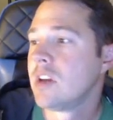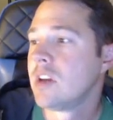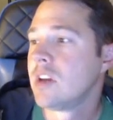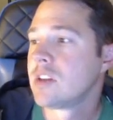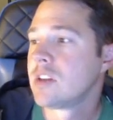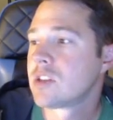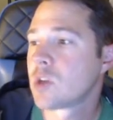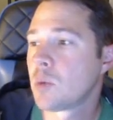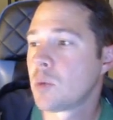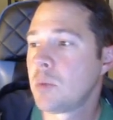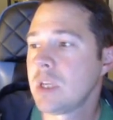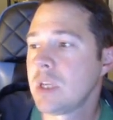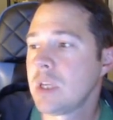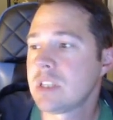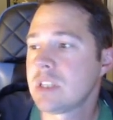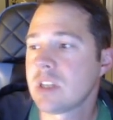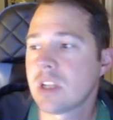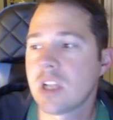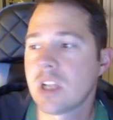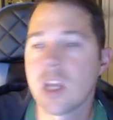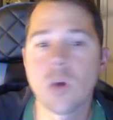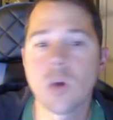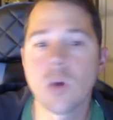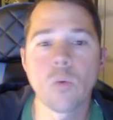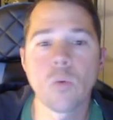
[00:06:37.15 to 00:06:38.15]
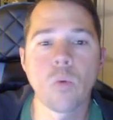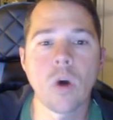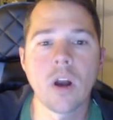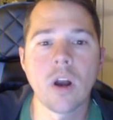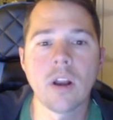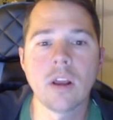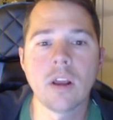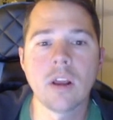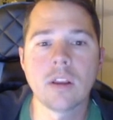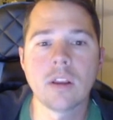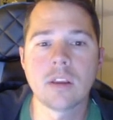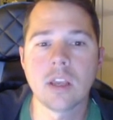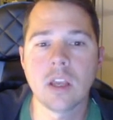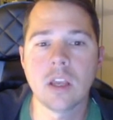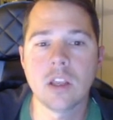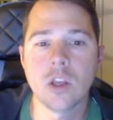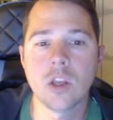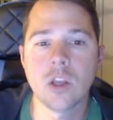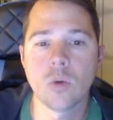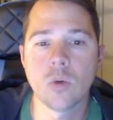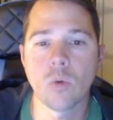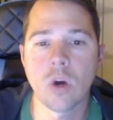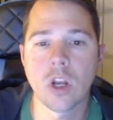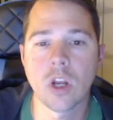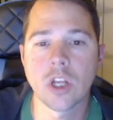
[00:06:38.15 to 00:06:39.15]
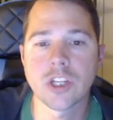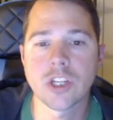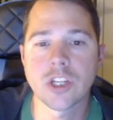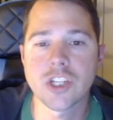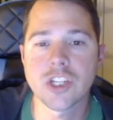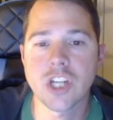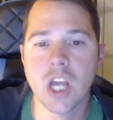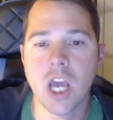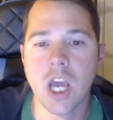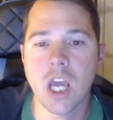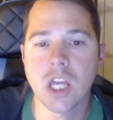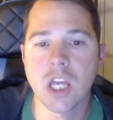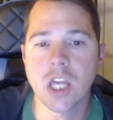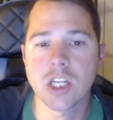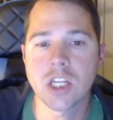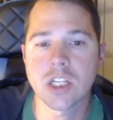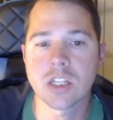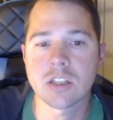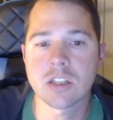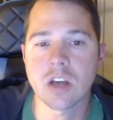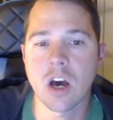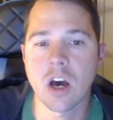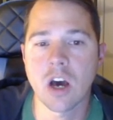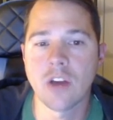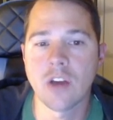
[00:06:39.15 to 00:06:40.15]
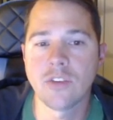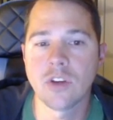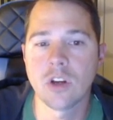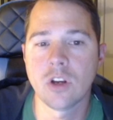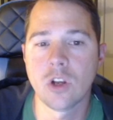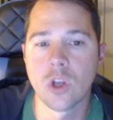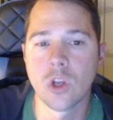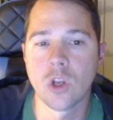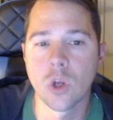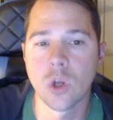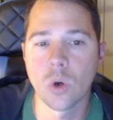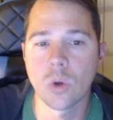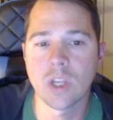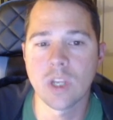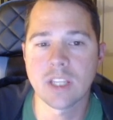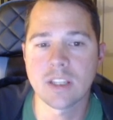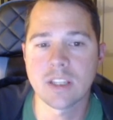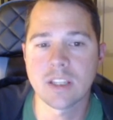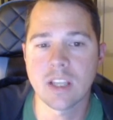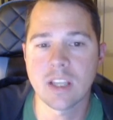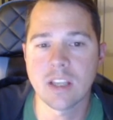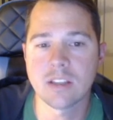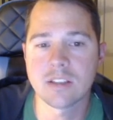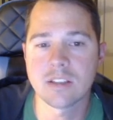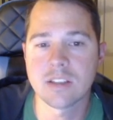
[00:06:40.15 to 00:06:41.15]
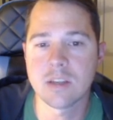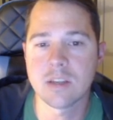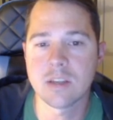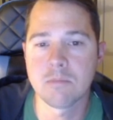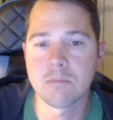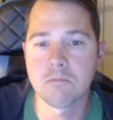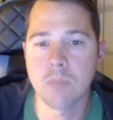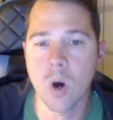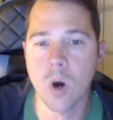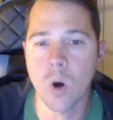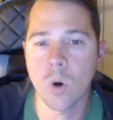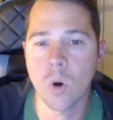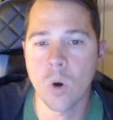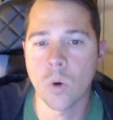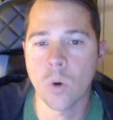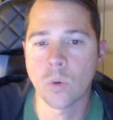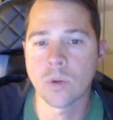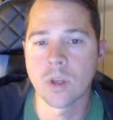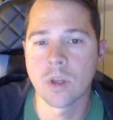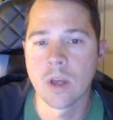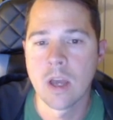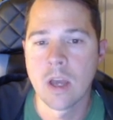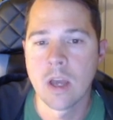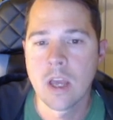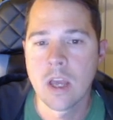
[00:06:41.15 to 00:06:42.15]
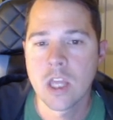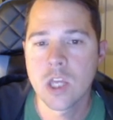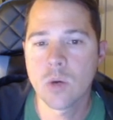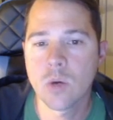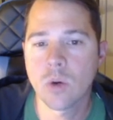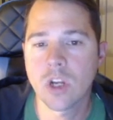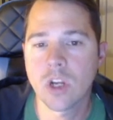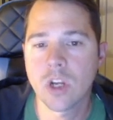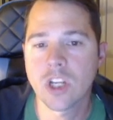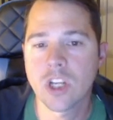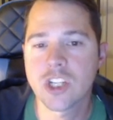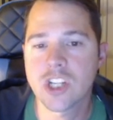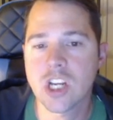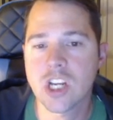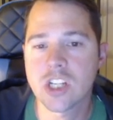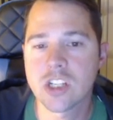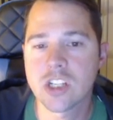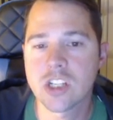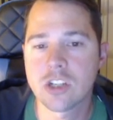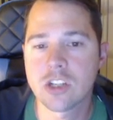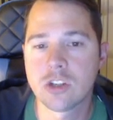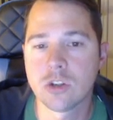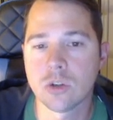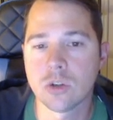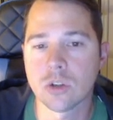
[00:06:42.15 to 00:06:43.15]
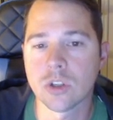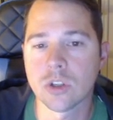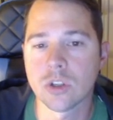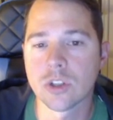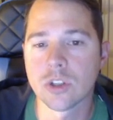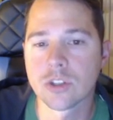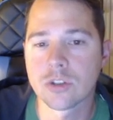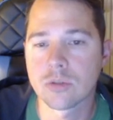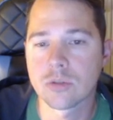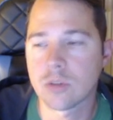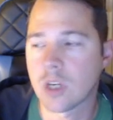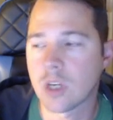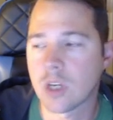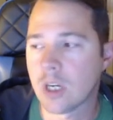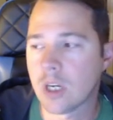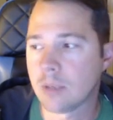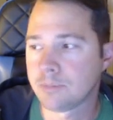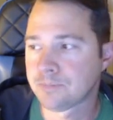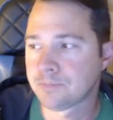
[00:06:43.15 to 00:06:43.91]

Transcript: So basically, one of the things you want to change is under low latency mode, you want to change it to ultra.